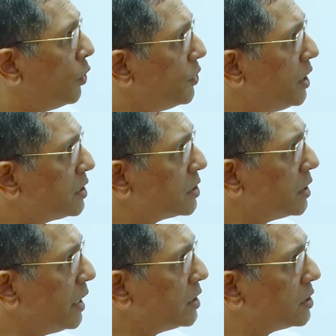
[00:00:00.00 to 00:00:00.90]
this
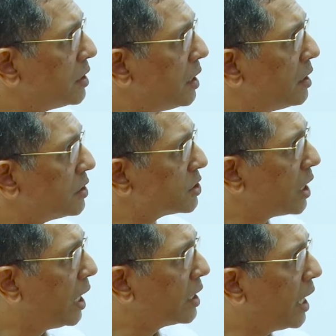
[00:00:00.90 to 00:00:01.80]
is the
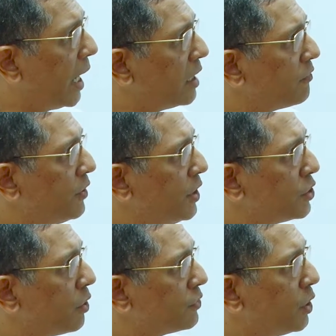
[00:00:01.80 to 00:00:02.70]
start and
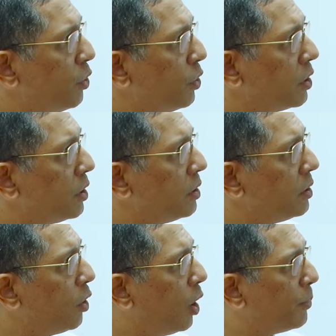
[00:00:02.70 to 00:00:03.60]
finish of the whole
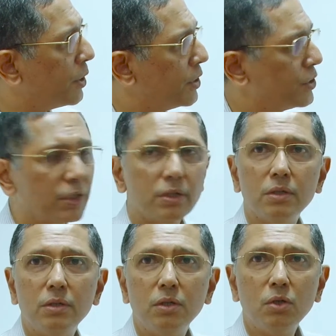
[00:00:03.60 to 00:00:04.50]
operation.
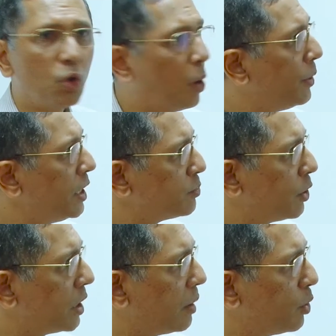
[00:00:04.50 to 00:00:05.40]
Nobody is
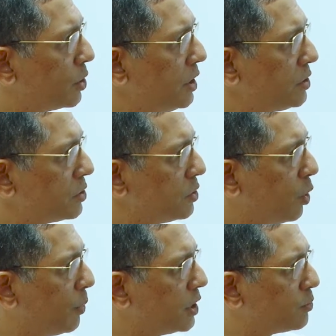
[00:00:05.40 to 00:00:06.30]
bothered about this,
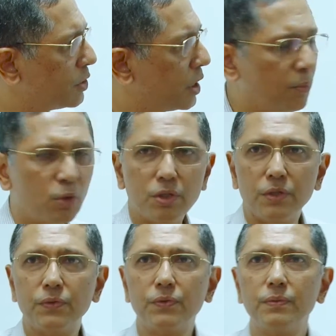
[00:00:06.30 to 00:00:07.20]
nobody is bothered about
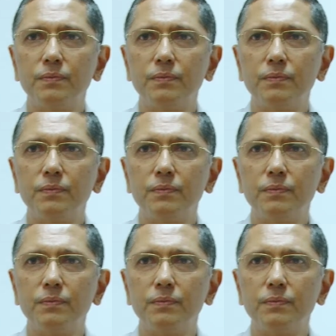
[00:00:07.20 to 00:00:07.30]
this.